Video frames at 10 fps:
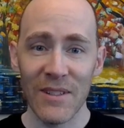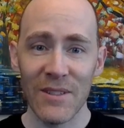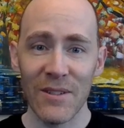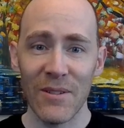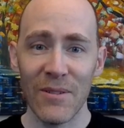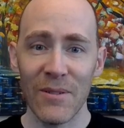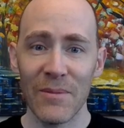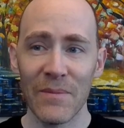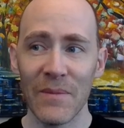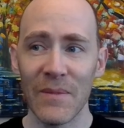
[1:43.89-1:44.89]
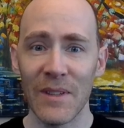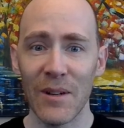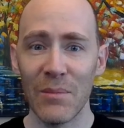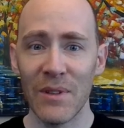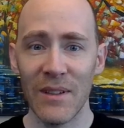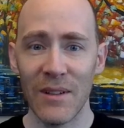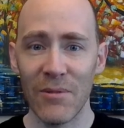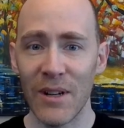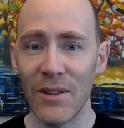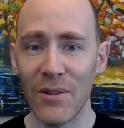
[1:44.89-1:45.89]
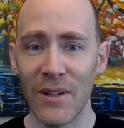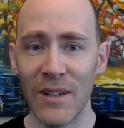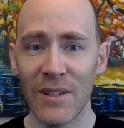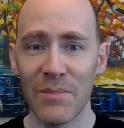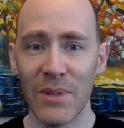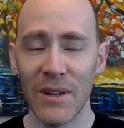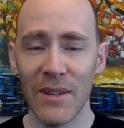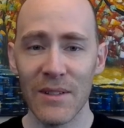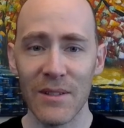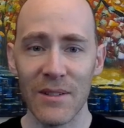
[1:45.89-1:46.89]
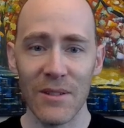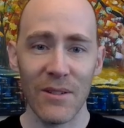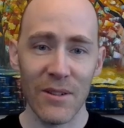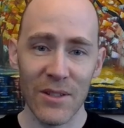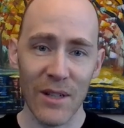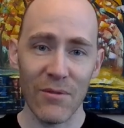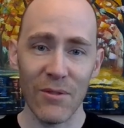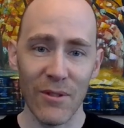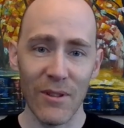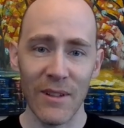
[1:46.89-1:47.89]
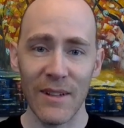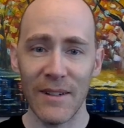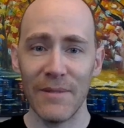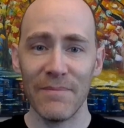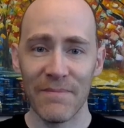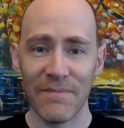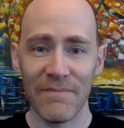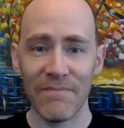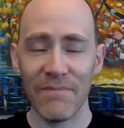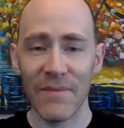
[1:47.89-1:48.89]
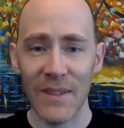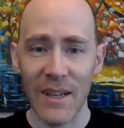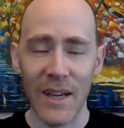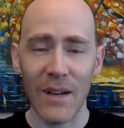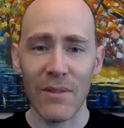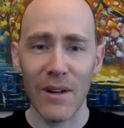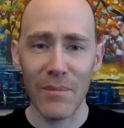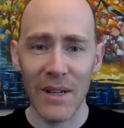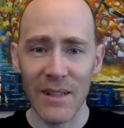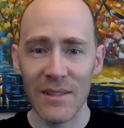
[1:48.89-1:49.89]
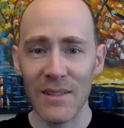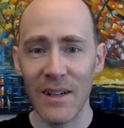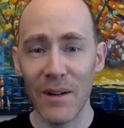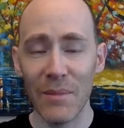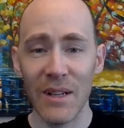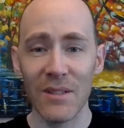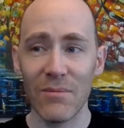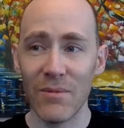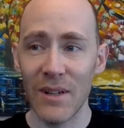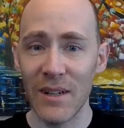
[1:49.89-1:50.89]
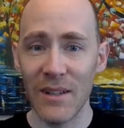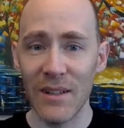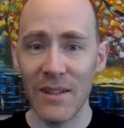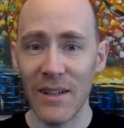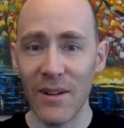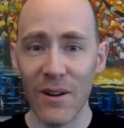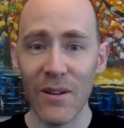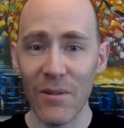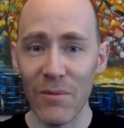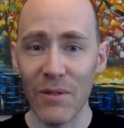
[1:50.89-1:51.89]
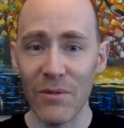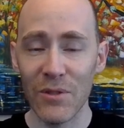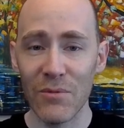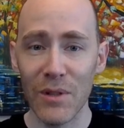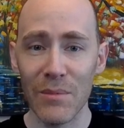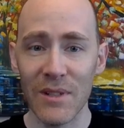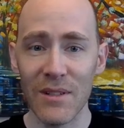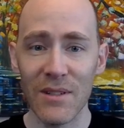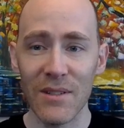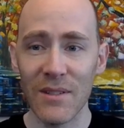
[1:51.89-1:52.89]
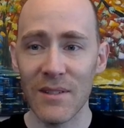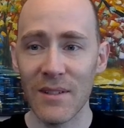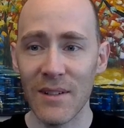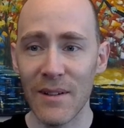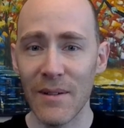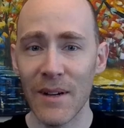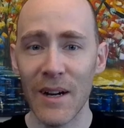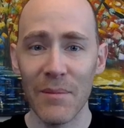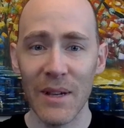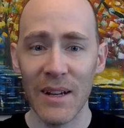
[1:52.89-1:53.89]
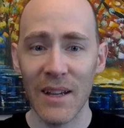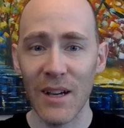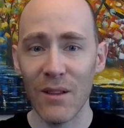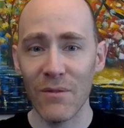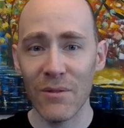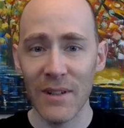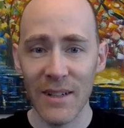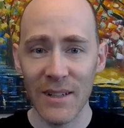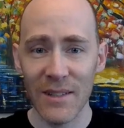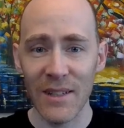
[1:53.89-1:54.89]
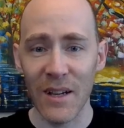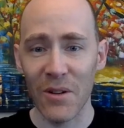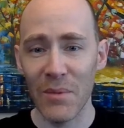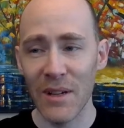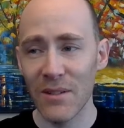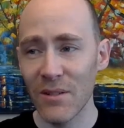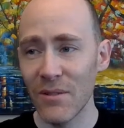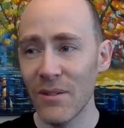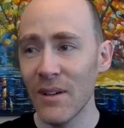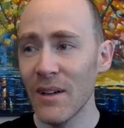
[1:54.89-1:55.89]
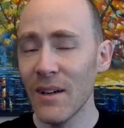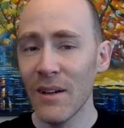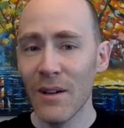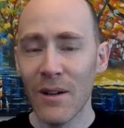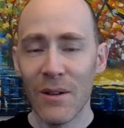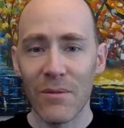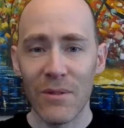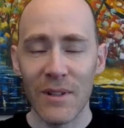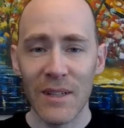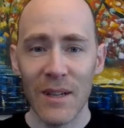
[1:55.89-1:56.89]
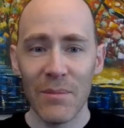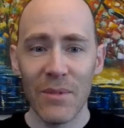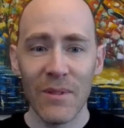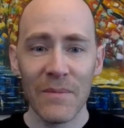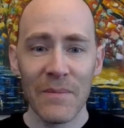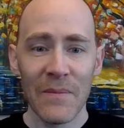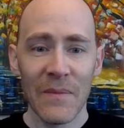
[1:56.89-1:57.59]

So that'll be a great learning experience because there are several. Um, half Ironmans and Ironmans where they are a river swim, such as uh, Ironman California and Sacramento, for example.